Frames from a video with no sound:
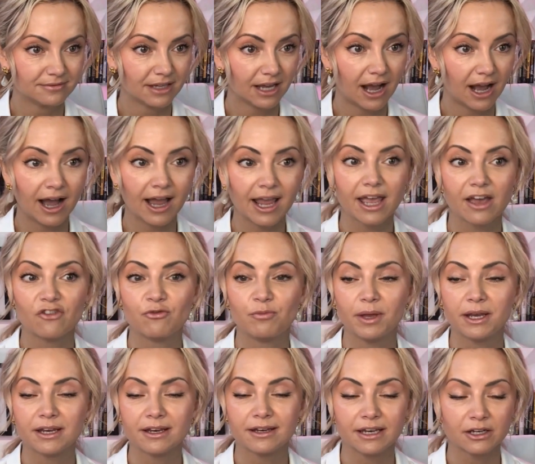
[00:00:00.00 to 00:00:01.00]
I have
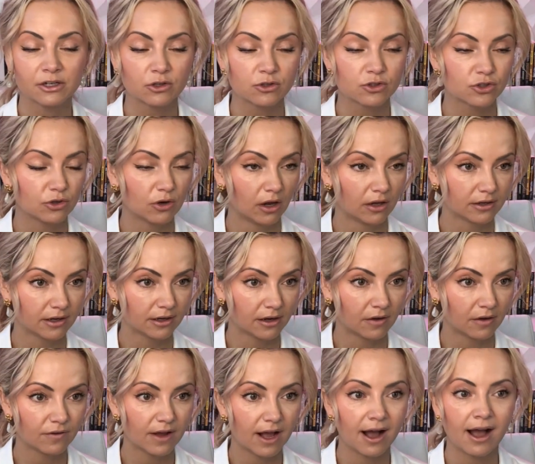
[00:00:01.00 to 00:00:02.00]
been in the industry long
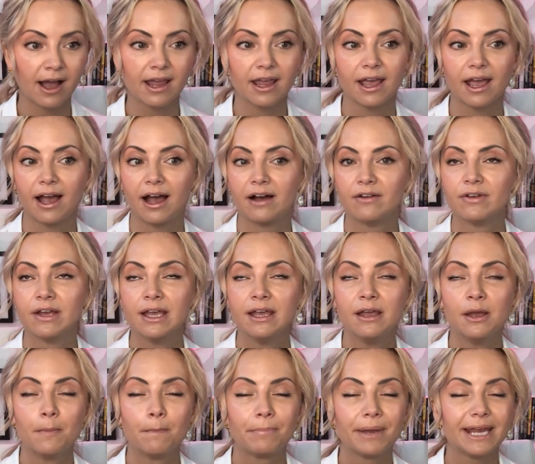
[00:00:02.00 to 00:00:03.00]
enough. I have
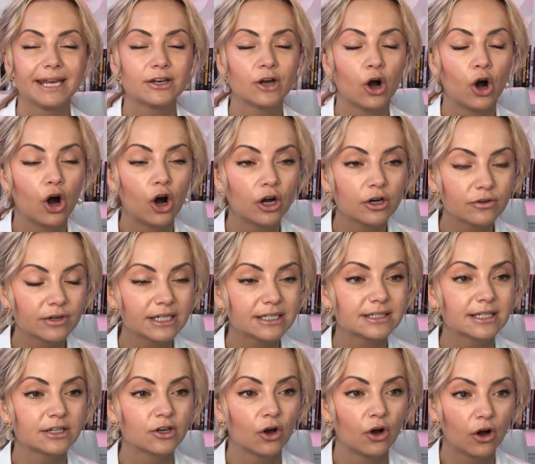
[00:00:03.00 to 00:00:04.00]
paid hundreds
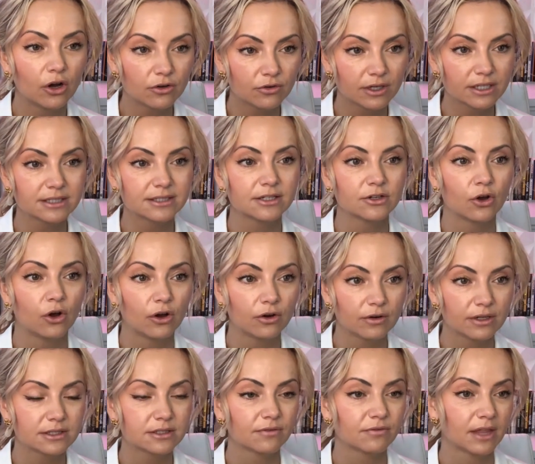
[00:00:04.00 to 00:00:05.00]
and hundreds and
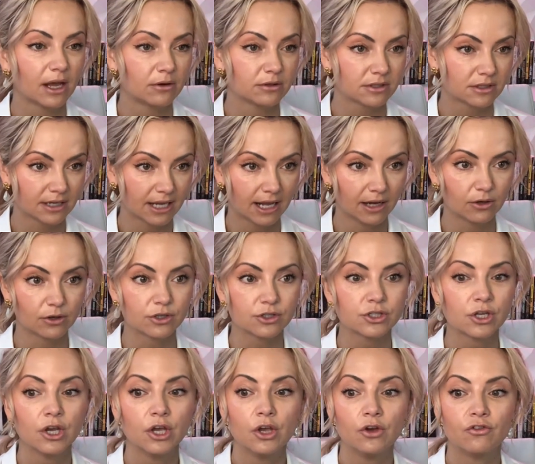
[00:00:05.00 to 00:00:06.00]
hundreds of thousand
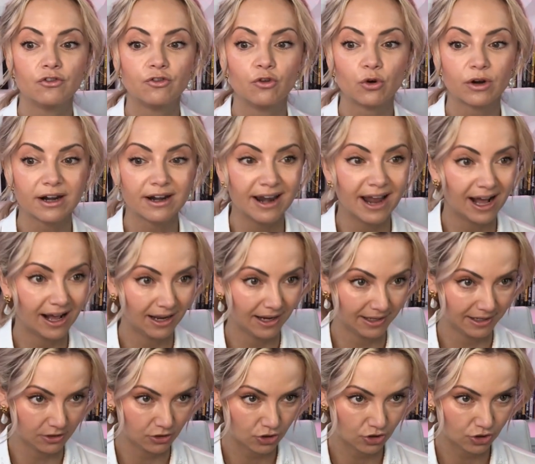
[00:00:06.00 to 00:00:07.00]
dollars for
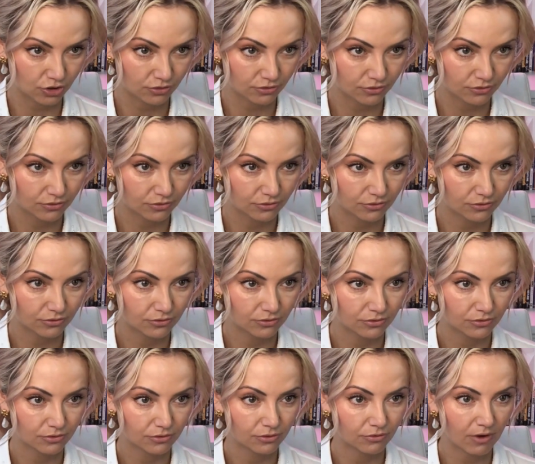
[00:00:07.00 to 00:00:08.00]
knowledge,
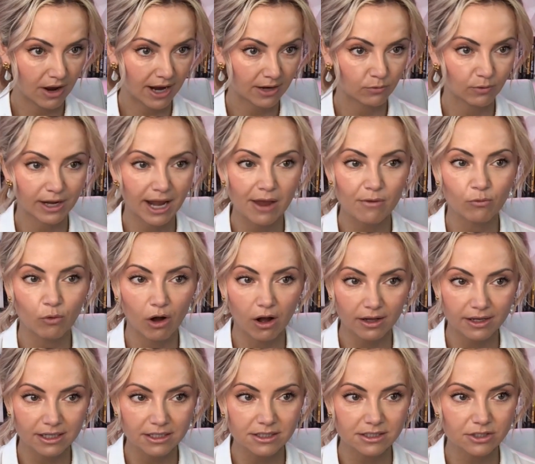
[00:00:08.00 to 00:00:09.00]
right? When I
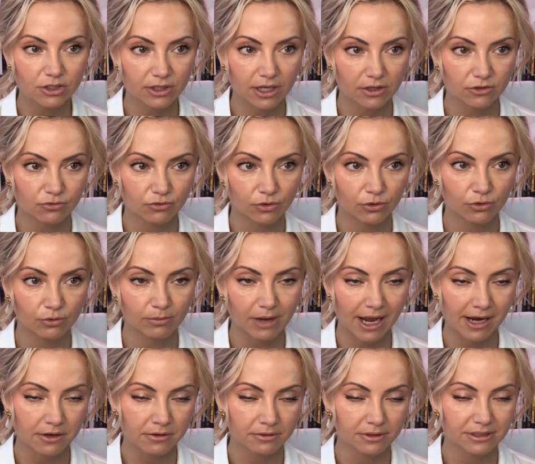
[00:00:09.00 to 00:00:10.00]
walk into that room,
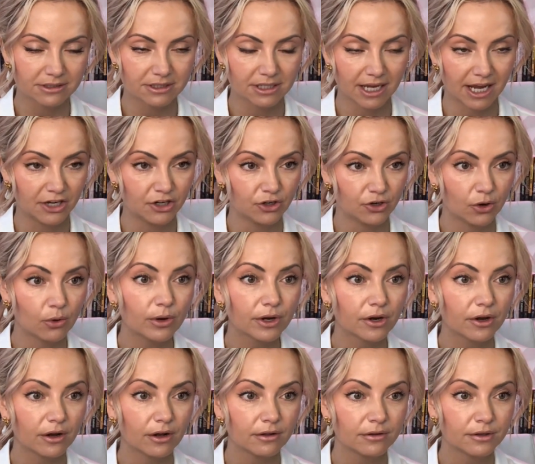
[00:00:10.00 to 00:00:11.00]
I don't want to say I know it
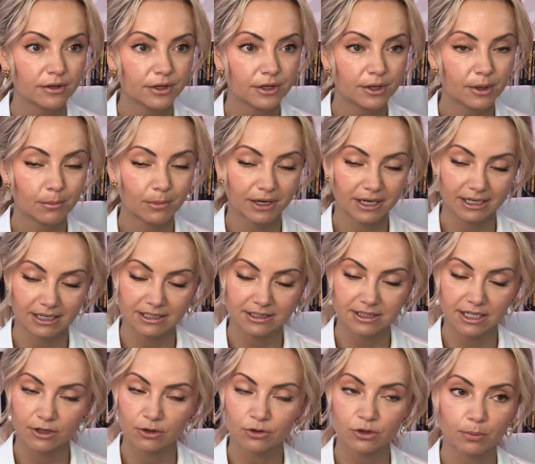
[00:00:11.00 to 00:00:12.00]
all, but at least
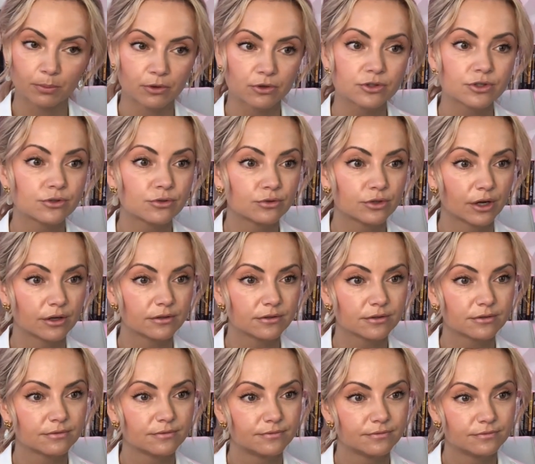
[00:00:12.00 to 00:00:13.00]
I know the person who does,